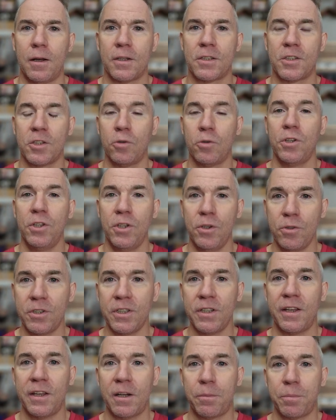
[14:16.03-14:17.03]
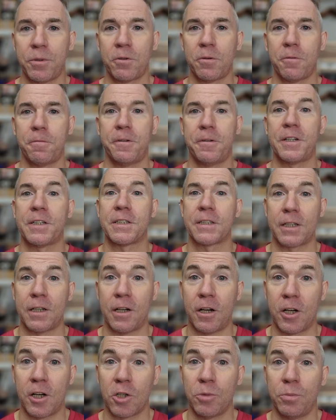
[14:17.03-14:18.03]
So using air purifiers,
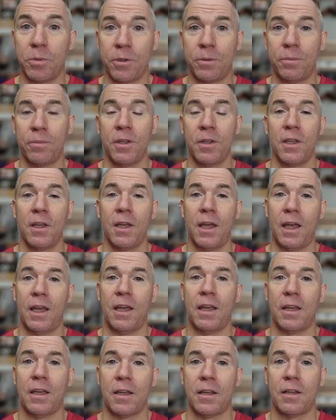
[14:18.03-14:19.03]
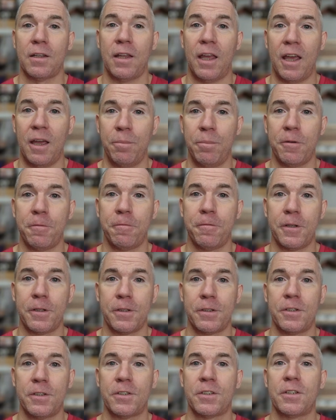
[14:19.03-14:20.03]
carbon and HEPA
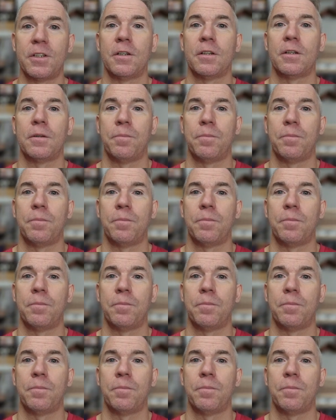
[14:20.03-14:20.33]
filters